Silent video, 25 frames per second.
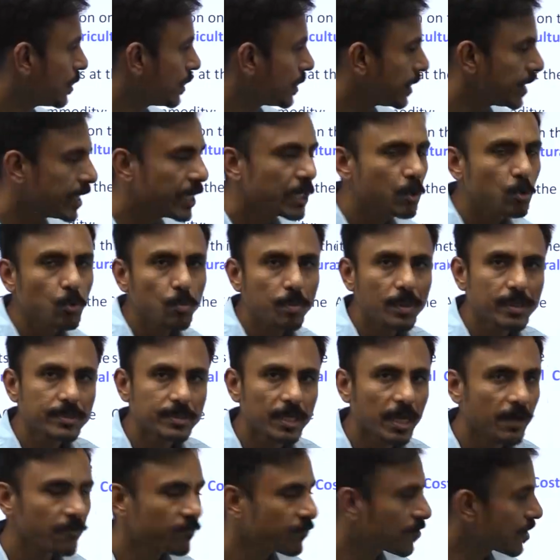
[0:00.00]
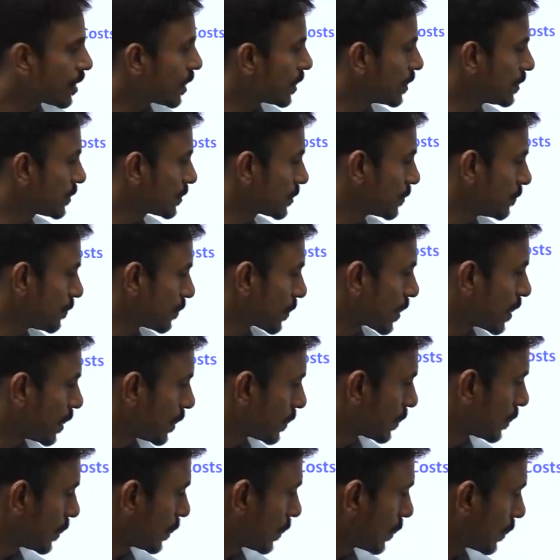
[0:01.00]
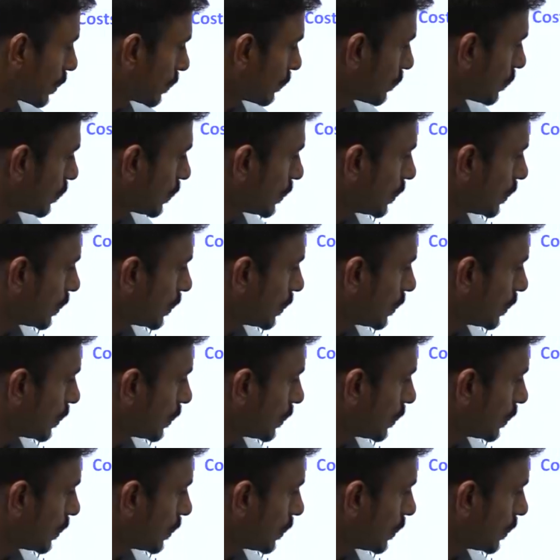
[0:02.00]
A2 plus FL is the